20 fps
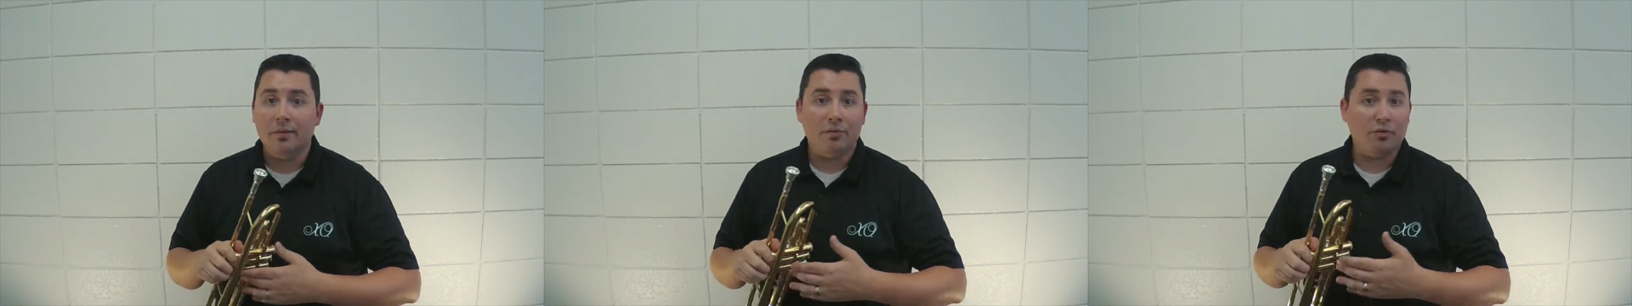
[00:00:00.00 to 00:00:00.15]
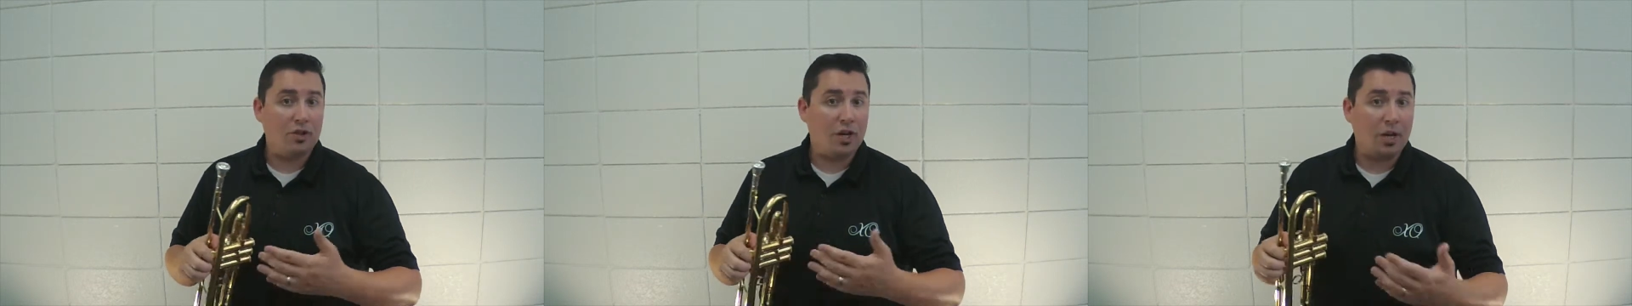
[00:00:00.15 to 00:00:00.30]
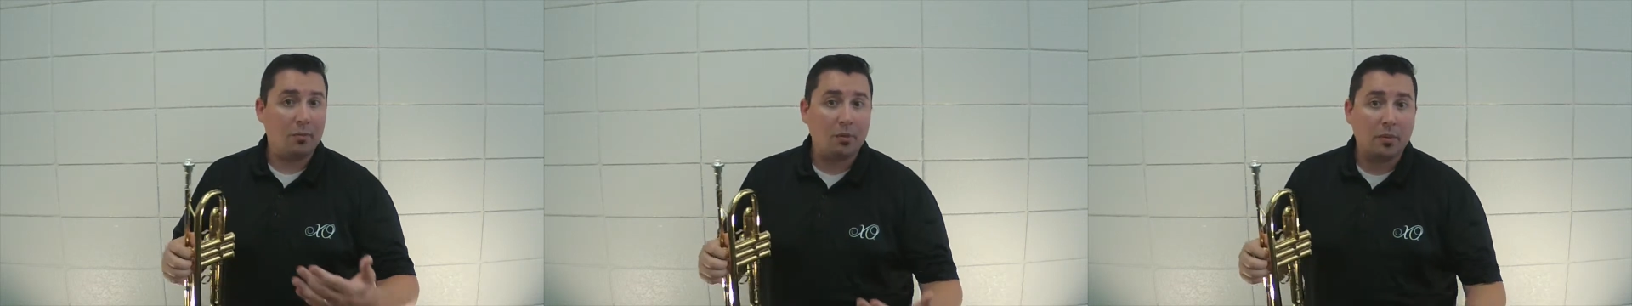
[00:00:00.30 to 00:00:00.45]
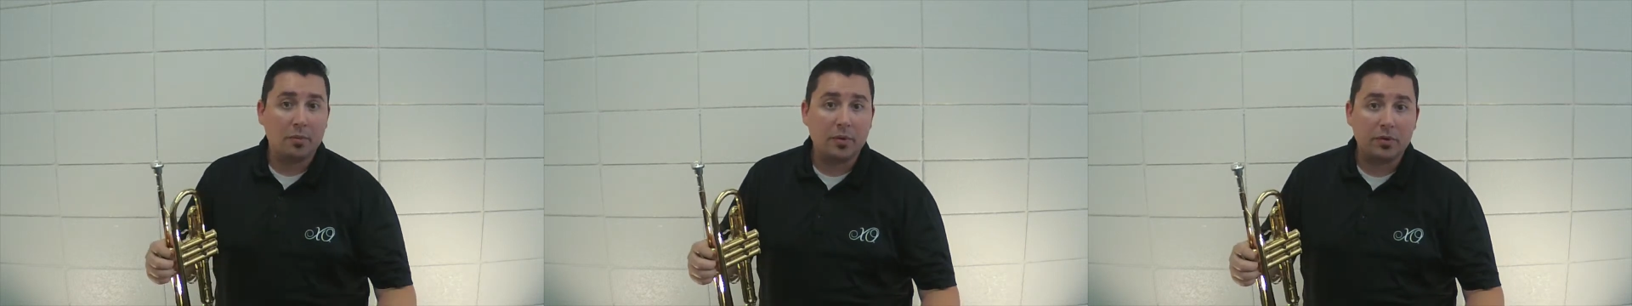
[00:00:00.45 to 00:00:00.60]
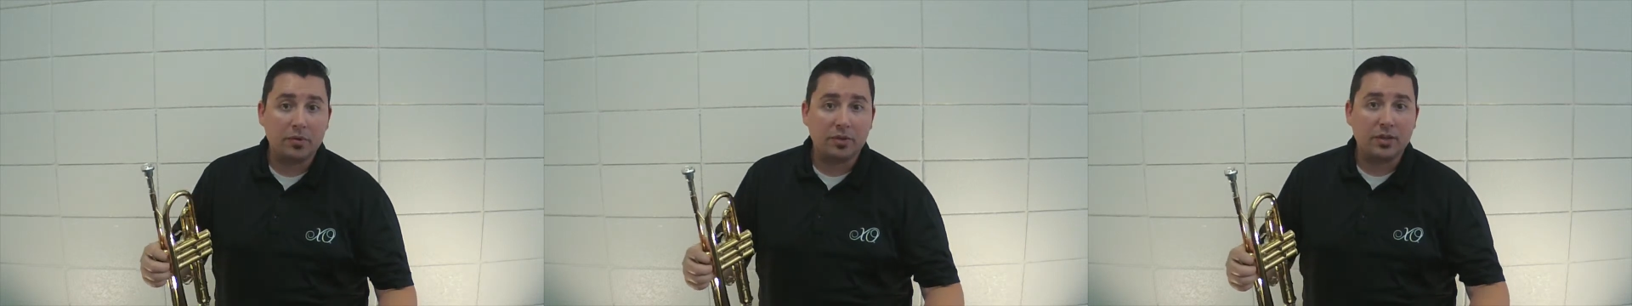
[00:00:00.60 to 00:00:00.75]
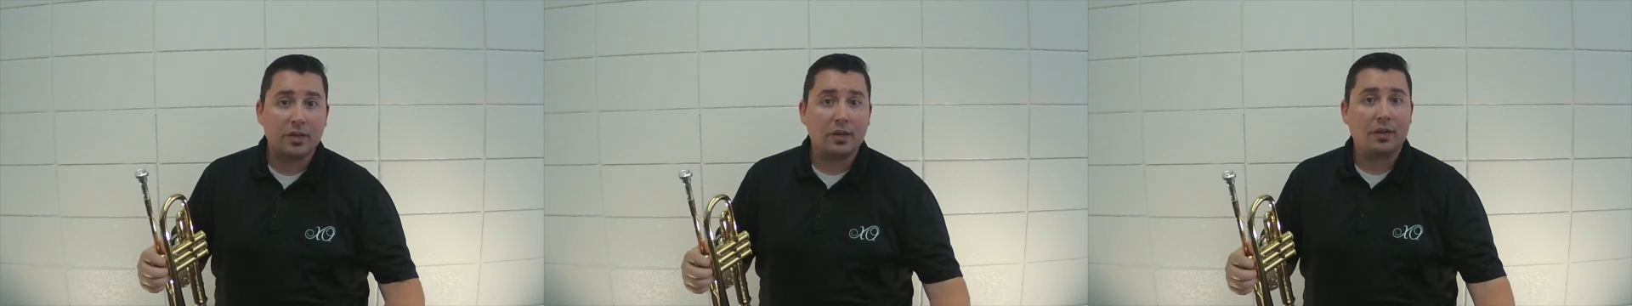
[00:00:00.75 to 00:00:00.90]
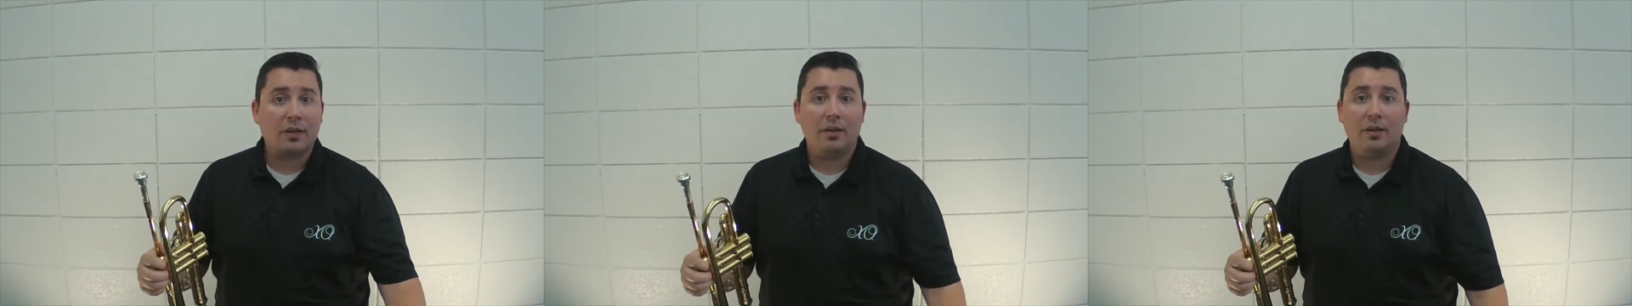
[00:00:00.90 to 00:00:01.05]
chamber
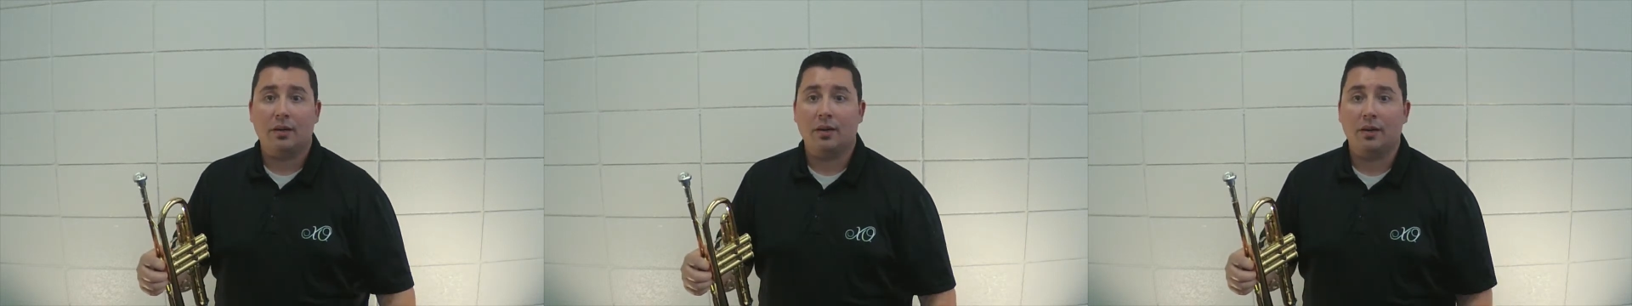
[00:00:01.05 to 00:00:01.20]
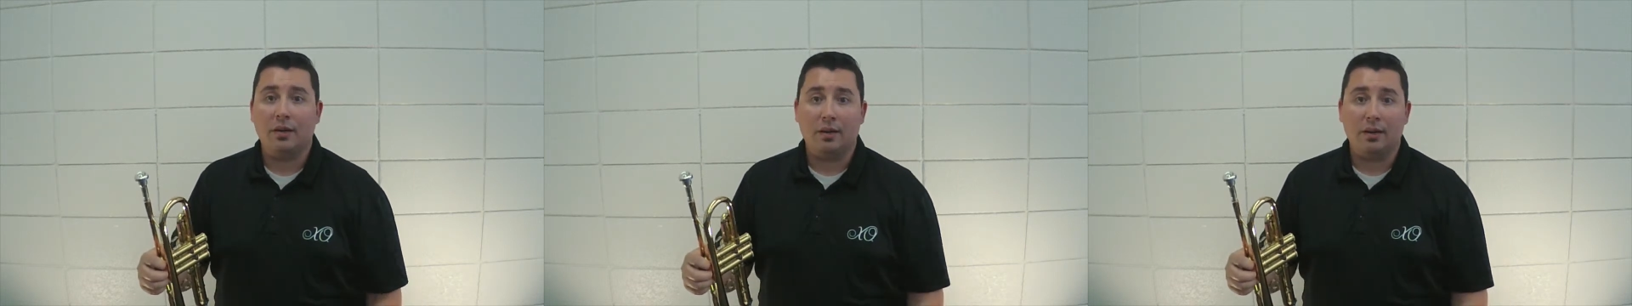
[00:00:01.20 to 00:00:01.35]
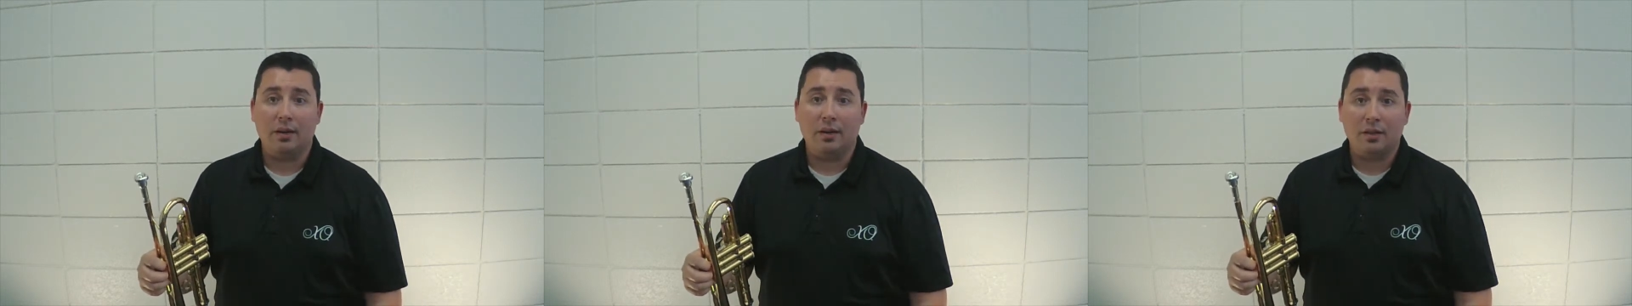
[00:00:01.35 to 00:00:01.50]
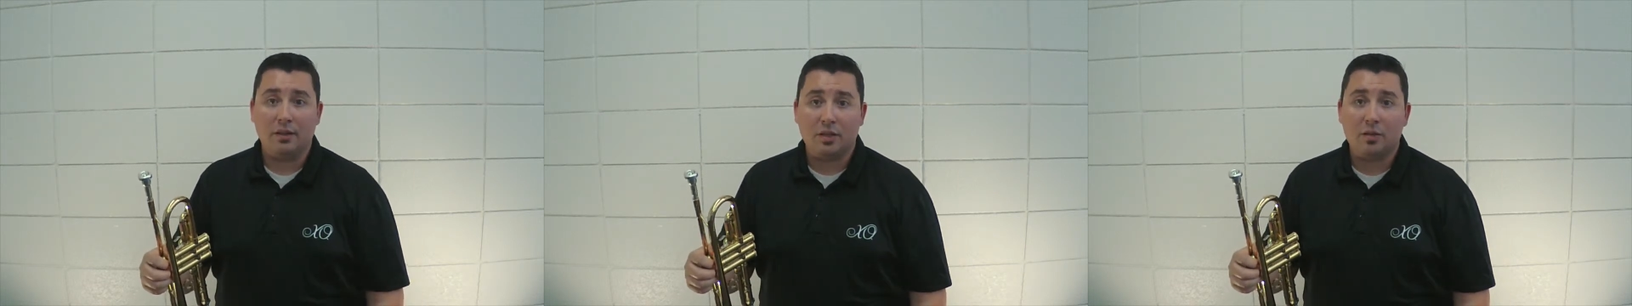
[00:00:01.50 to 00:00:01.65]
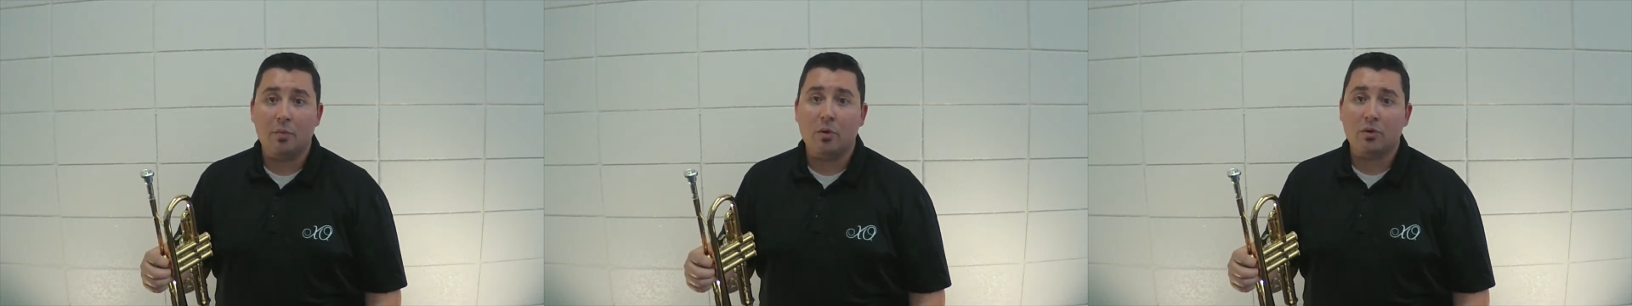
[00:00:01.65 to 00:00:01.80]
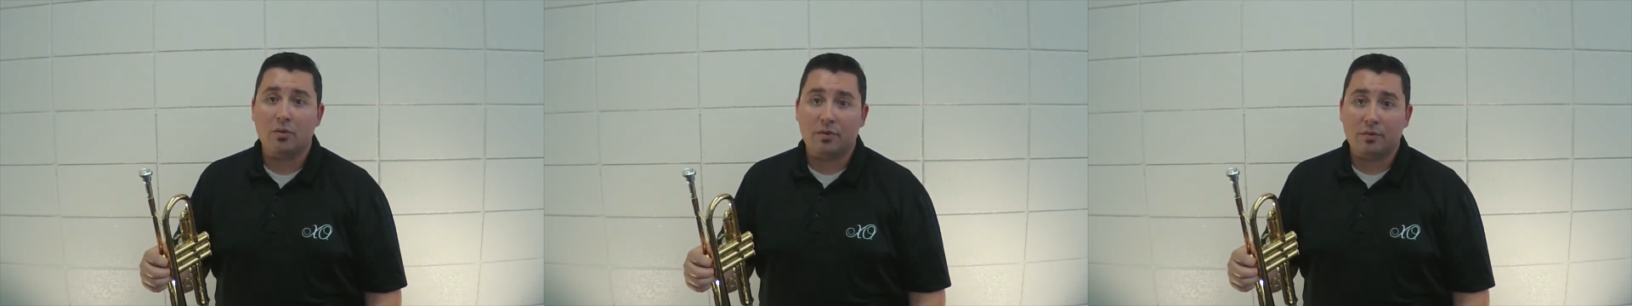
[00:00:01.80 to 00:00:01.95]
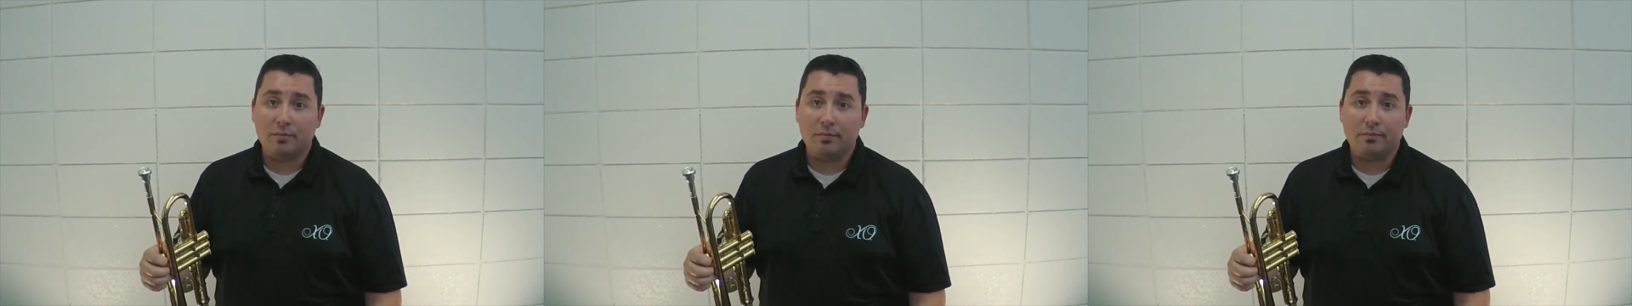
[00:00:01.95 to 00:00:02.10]
music. It's the
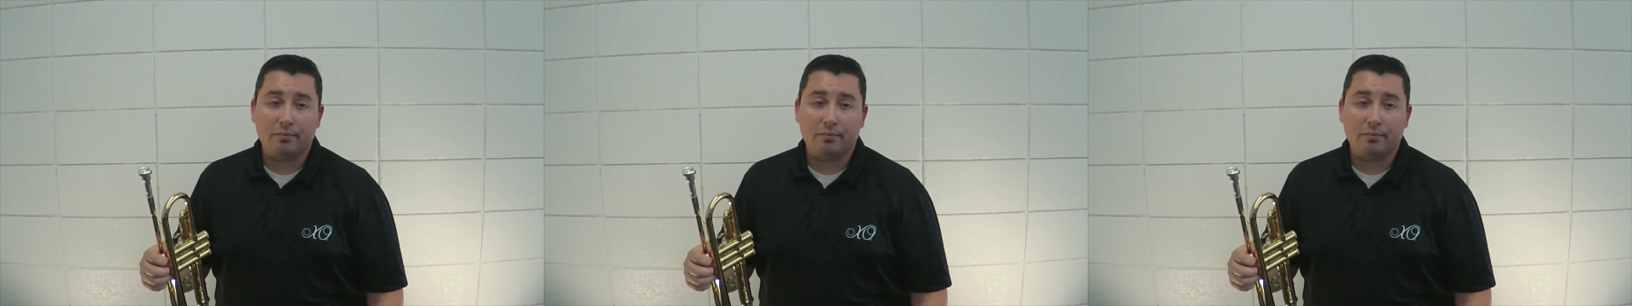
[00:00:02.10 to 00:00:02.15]
most